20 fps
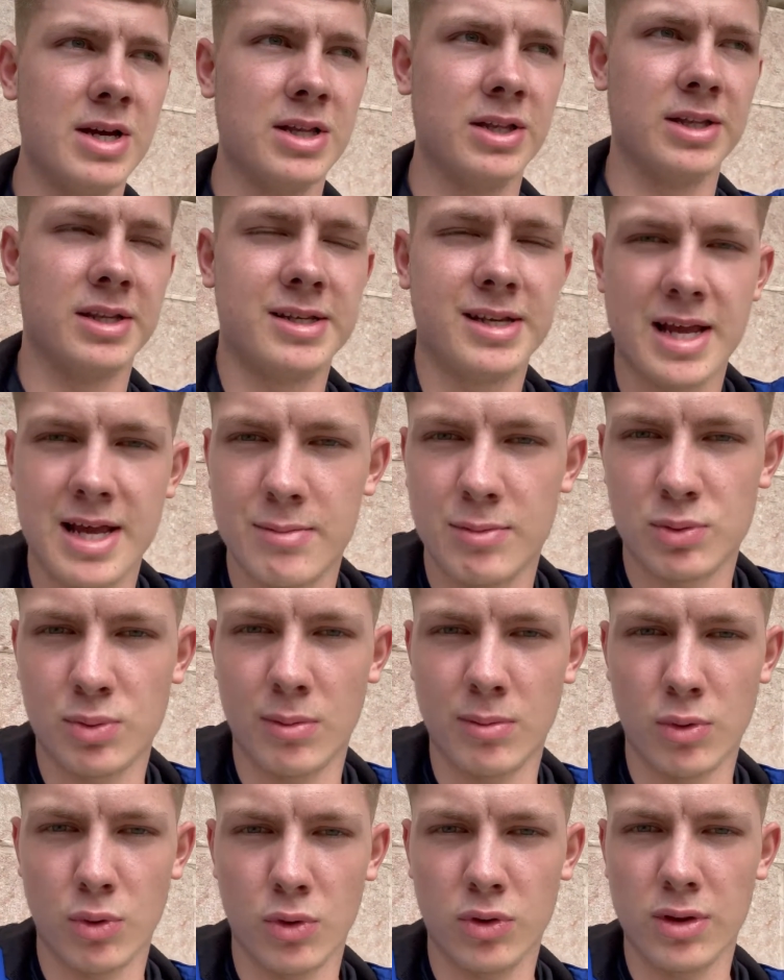The same as when
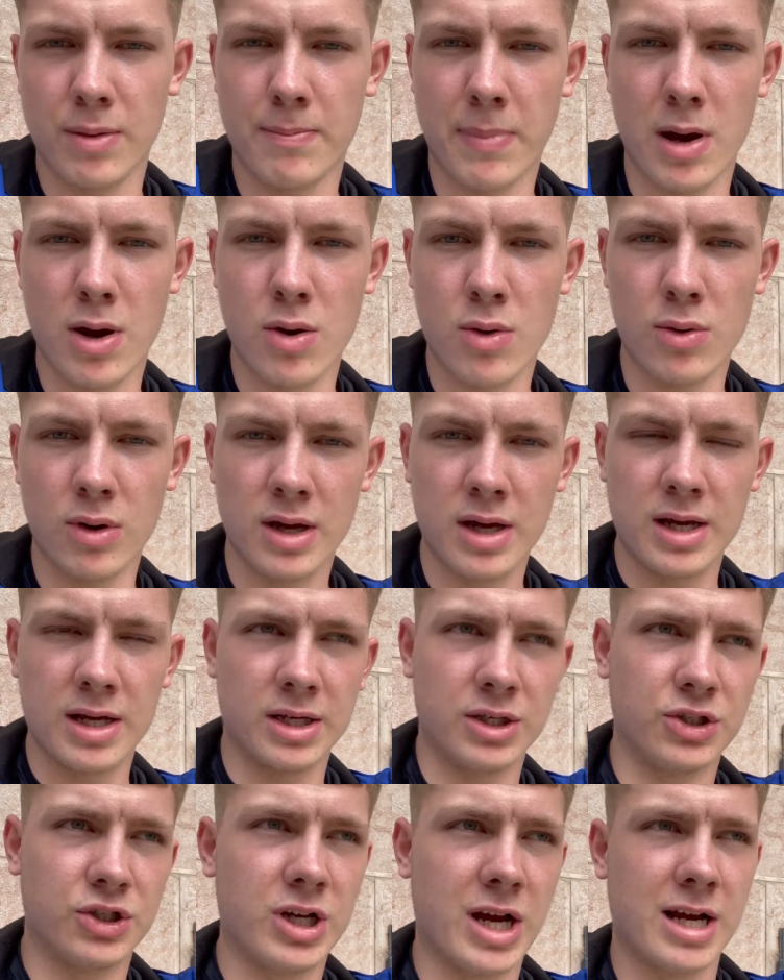we were on the boat
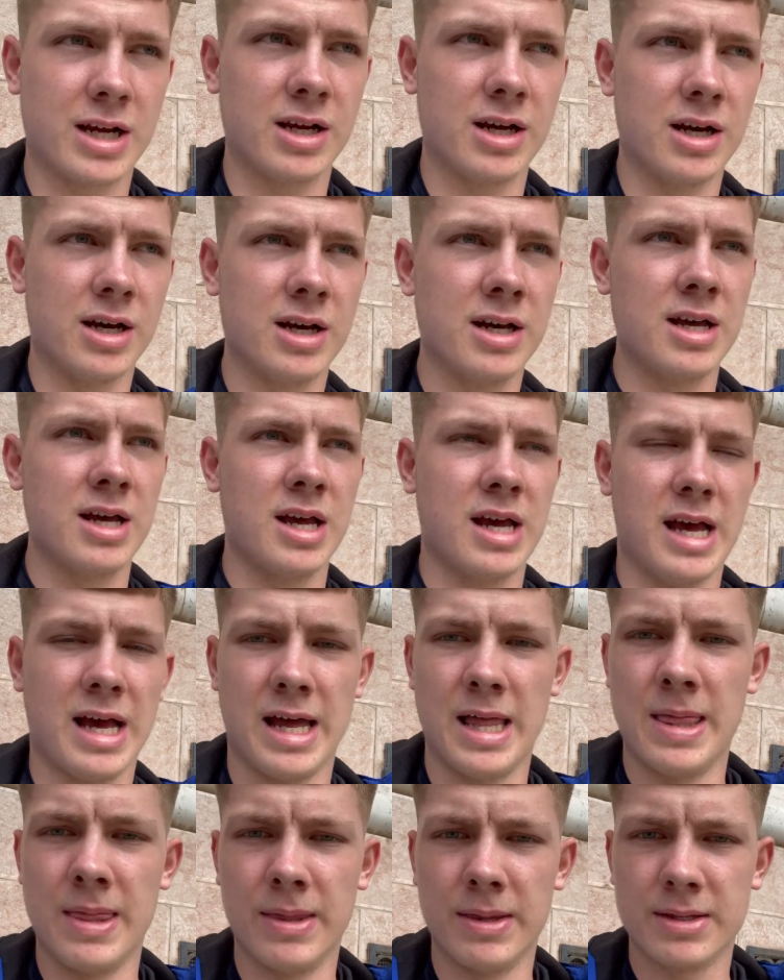in Czechia,
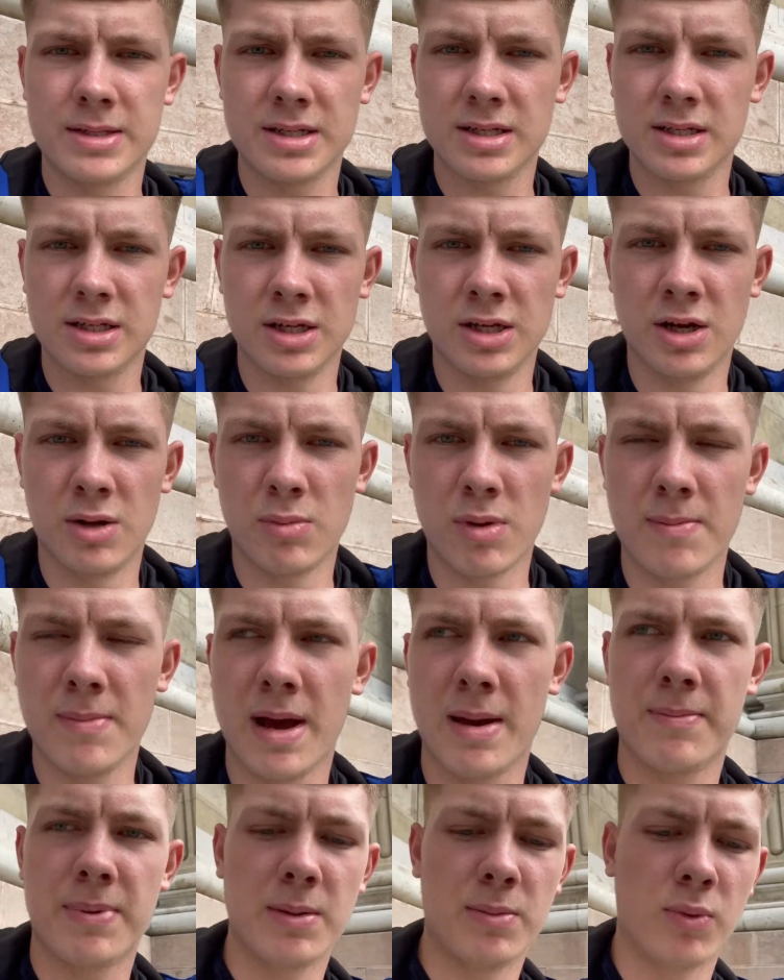and you know, we
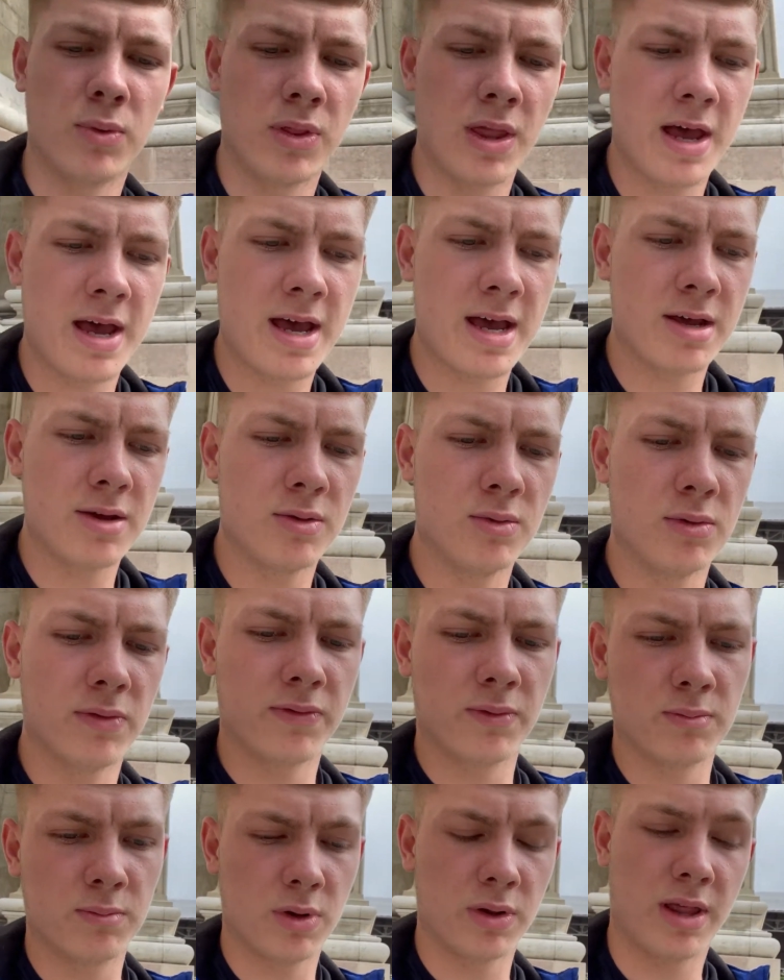met people there who were
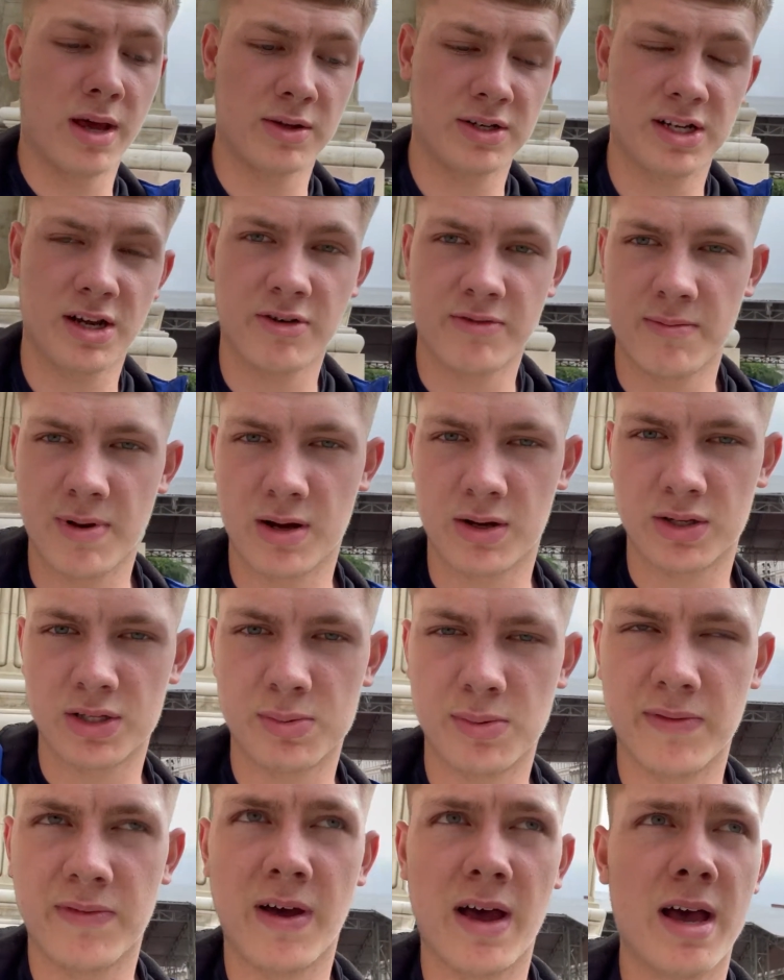from, well, they're South American to
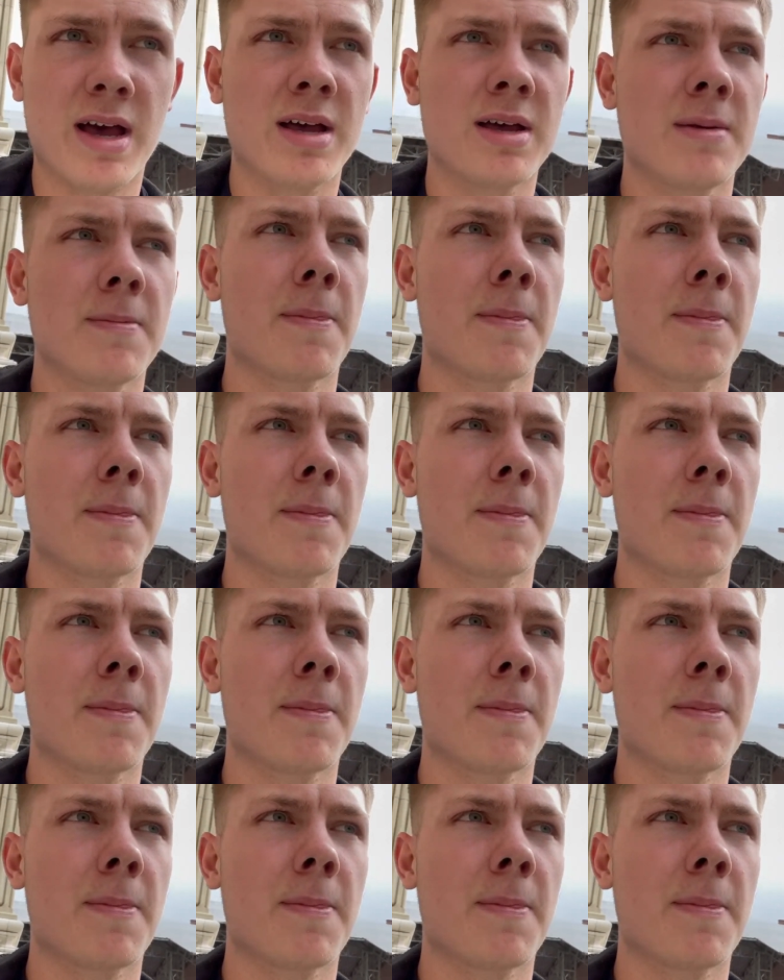be fair,